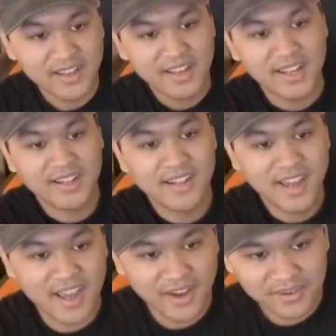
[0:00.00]
And
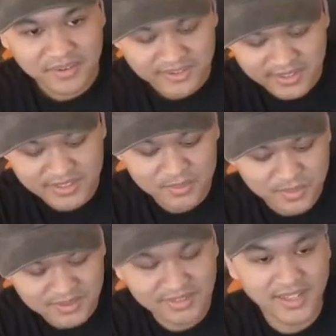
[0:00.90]
now this
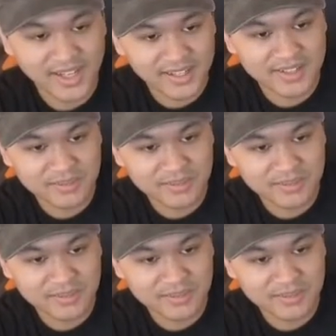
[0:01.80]
one's data is